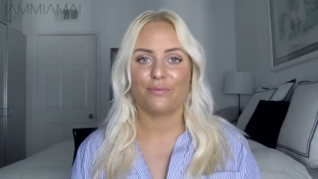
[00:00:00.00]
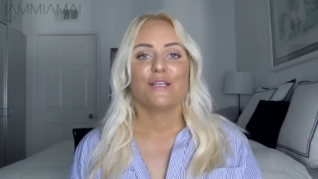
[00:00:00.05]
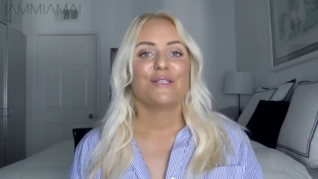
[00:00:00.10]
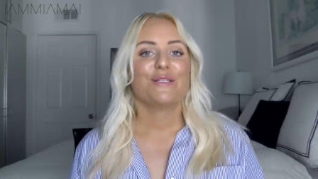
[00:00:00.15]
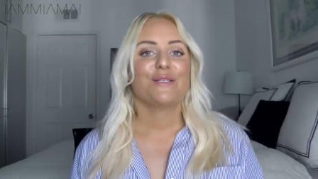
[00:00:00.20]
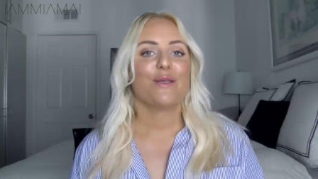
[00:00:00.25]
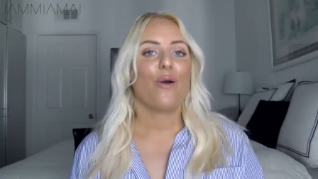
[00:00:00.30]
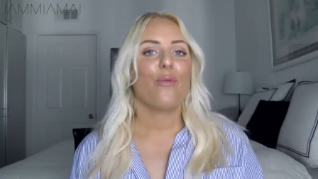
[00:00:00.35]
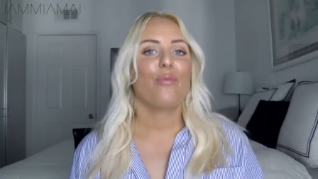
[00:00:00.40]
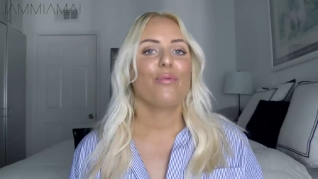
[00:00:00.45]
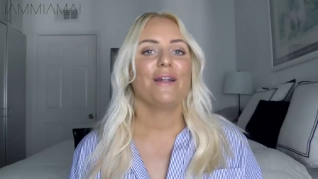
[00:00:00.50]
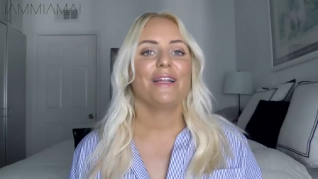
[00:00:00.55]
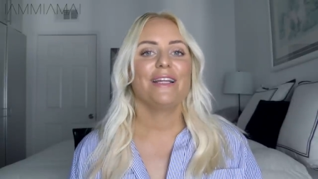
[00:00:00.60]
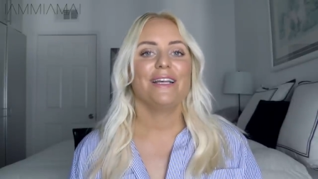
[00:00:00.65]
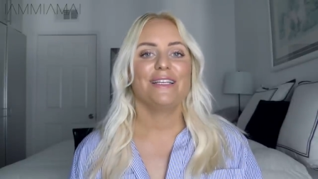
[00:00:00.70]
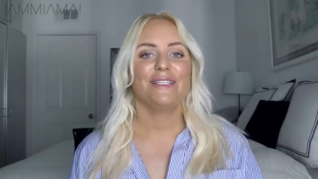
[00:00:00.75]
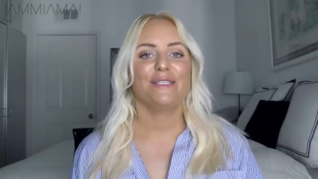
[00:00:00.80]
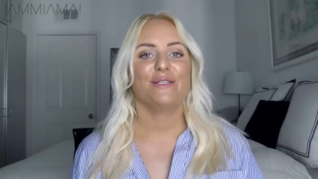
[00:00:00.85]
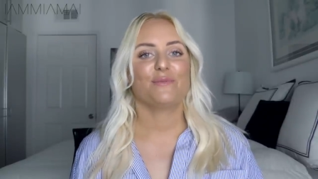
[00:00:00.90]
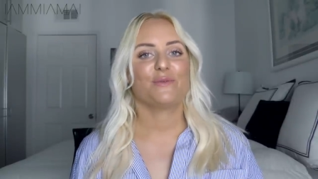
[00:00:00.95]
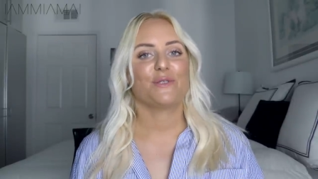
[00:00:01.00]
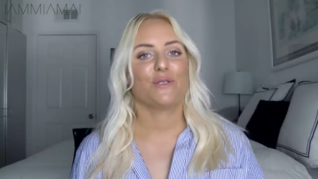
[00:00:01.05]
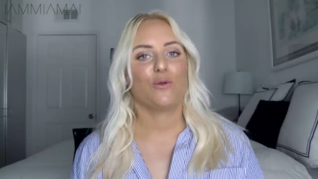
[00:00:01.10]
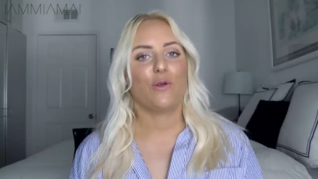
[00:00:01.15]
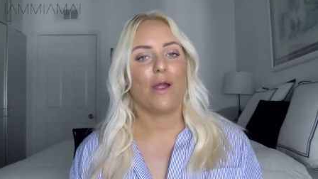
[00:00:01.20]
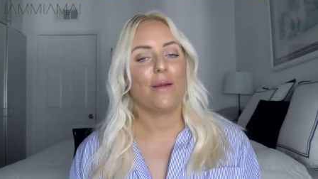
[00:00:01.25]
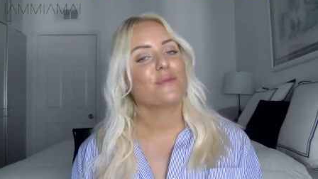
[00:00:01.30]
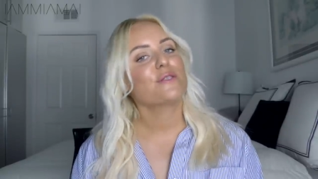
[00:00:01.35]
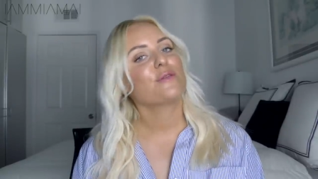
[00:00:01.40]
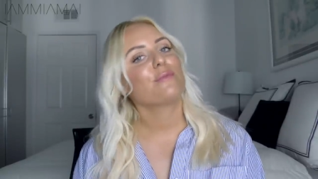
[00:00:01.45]
So please
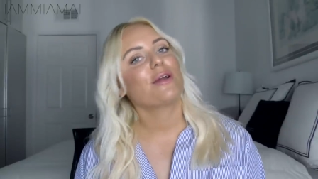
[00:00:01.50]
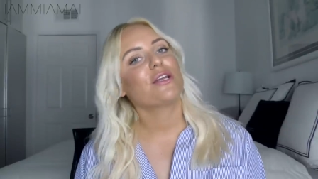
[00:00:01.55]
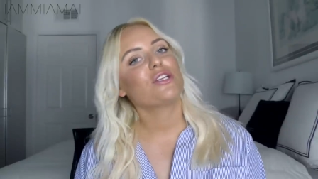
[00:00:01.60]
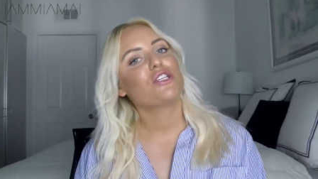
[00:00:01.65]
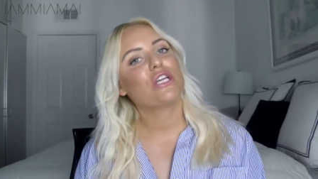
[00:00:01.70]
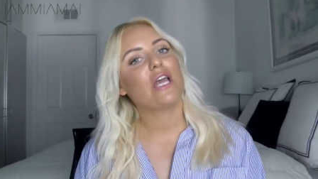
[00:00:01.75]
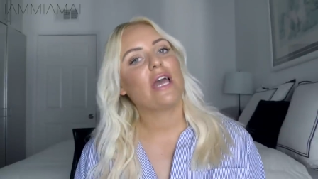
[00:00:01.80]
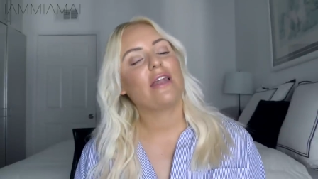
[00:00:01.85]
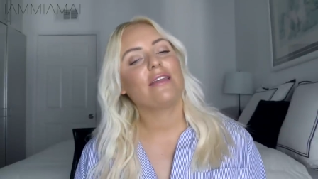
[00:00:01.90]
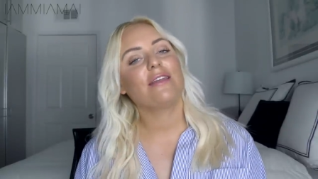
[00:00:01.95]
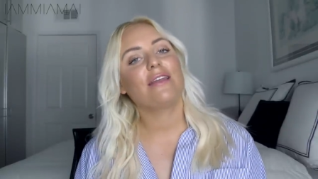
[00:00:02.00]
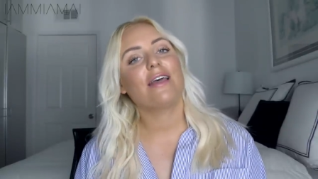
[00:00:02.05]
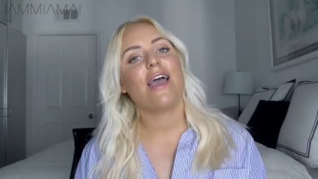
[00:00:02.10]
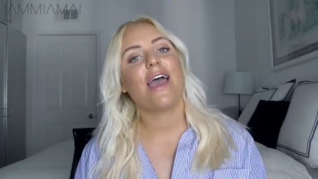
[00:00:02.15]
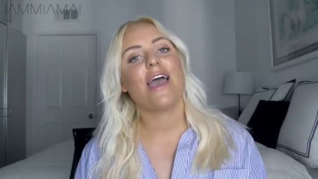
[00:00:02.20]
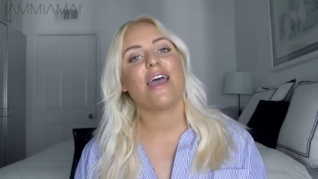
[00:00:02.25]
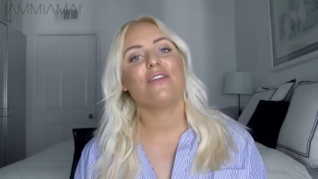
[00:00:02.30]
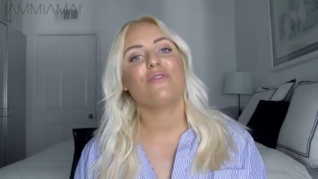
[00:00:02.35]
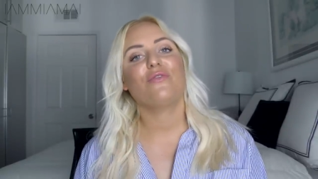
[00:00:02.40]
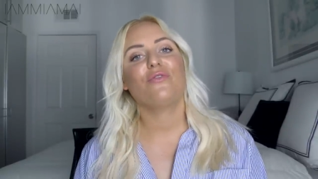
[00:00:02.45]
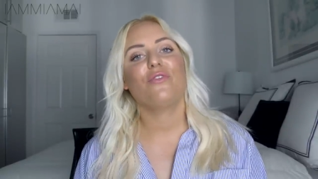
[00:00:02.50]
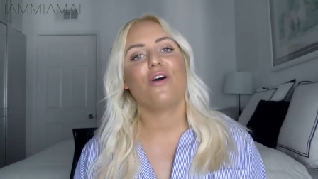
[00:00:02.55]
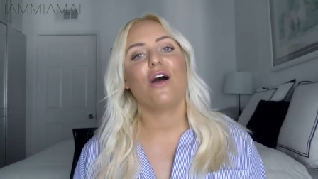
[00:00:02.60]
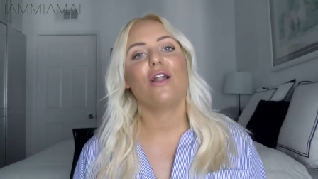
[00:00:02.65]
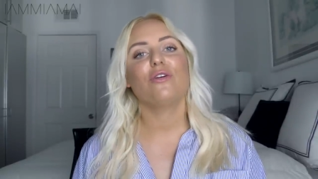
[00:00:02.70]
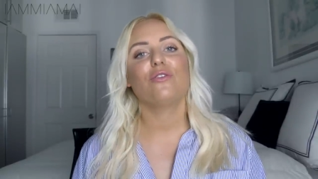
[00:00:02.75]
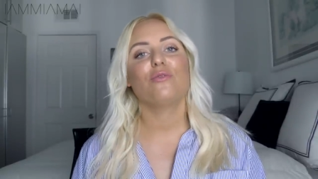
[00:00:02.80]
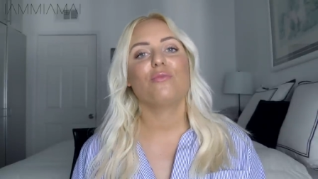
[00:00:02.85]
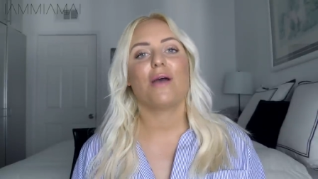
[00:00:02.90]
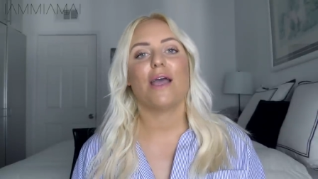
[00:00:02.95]
subscribe to my channel and
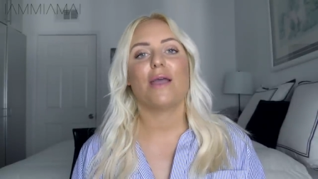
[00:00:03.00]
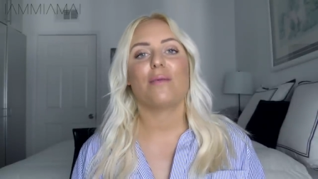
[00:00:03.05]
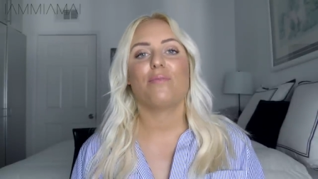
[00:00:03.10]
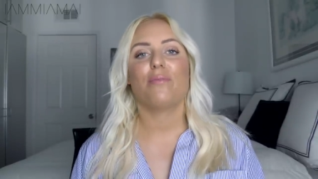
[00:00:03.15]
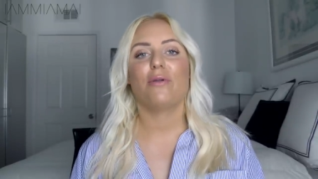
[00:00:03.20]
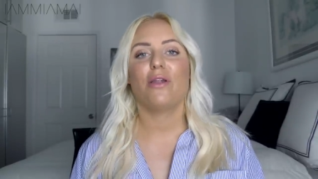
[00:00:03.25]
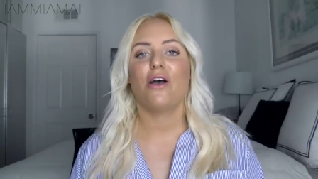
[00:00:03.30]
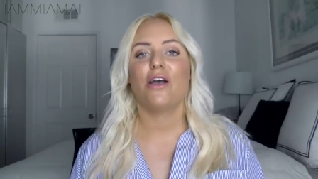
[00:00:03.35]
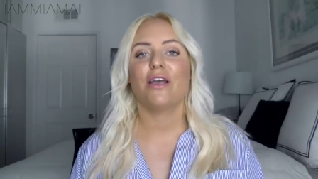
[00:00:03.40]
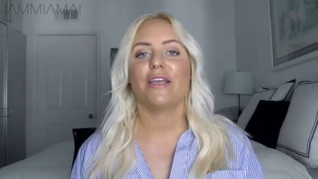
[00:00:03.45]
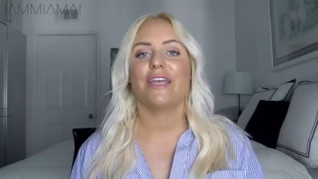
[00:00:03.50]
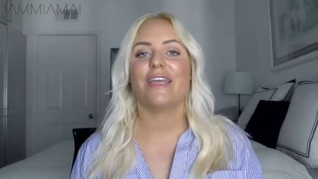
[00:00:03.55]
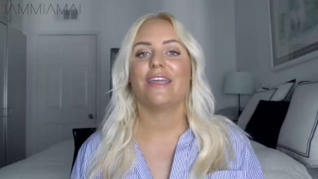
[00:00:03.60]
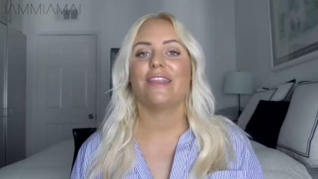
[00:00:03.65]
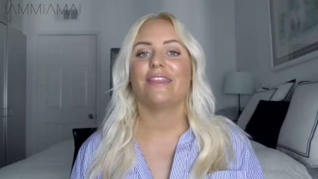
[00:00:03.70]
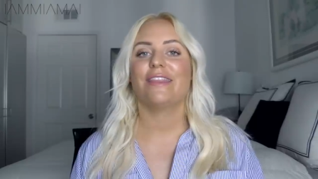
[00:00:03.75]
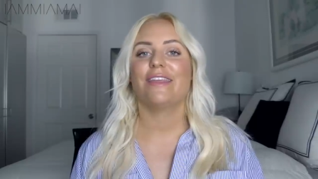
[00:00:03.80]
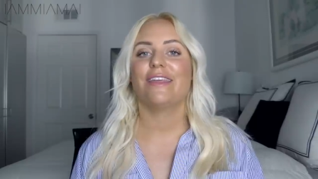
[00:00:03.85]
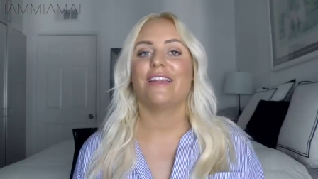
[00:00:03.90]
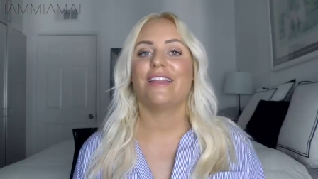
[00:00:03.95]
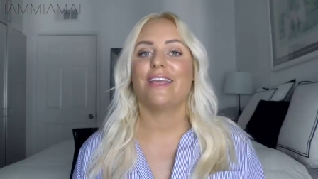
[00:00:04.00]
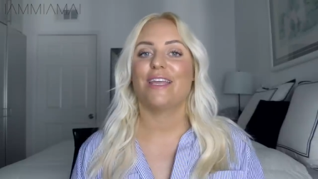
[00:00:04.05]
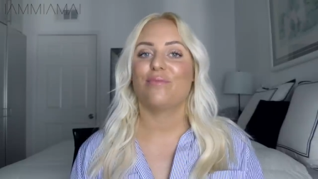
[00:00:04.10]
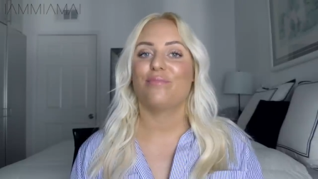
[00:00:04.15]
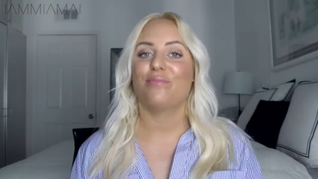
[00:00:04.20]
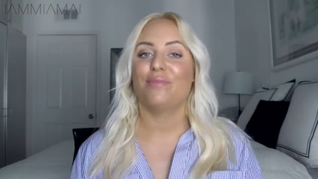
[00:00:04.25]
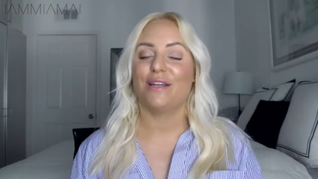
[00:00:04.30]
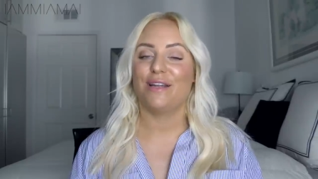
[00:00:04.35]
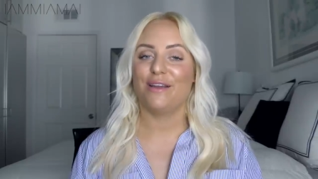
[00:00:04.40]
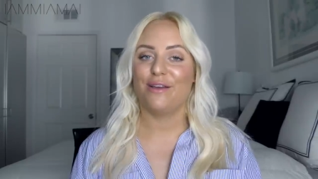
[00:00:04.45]
follow my blog in the
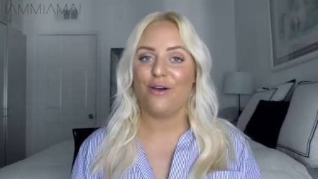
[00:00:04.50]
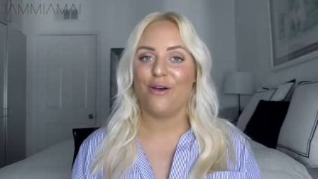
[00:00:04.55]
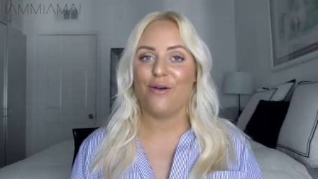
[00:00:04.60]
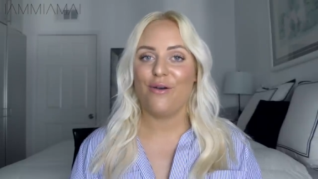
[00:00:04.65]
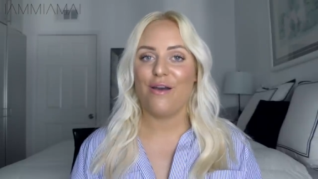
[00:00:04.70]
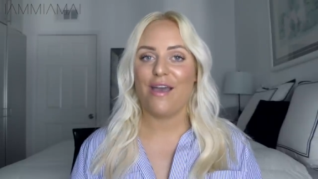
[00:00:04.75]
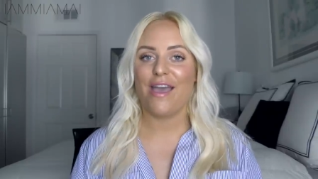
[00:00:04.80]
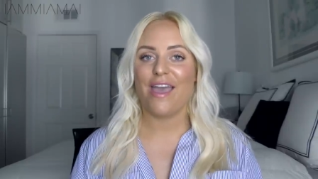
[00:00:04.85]
link below